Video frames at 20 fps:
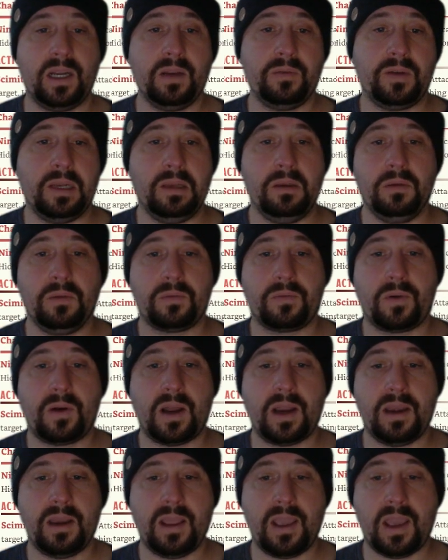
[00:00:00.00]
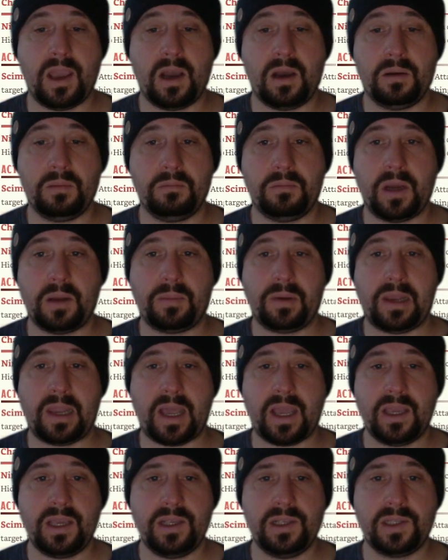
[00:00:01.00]
And if I look right now, my
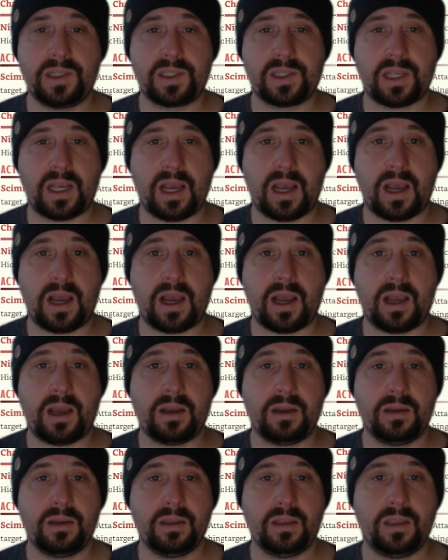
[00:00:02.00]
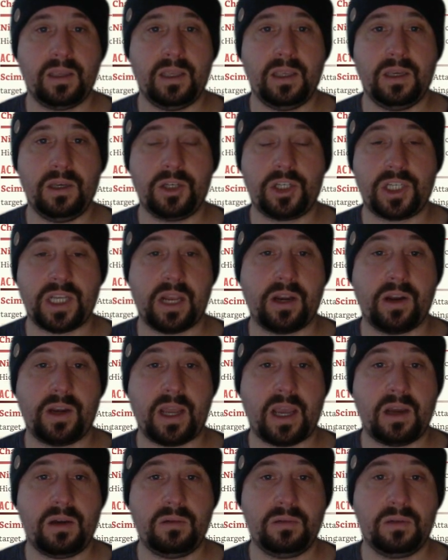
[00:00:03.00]
players are in
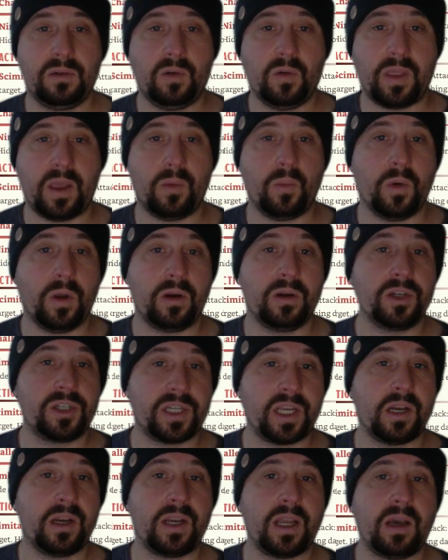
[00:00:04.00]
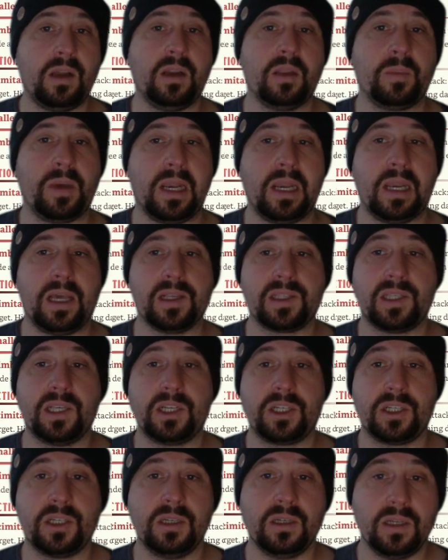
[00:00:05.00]
Shadowdale, or they were in Shadowdale at my last
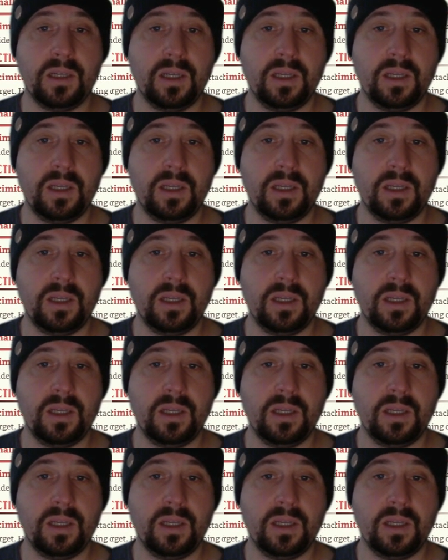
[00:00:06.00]
session.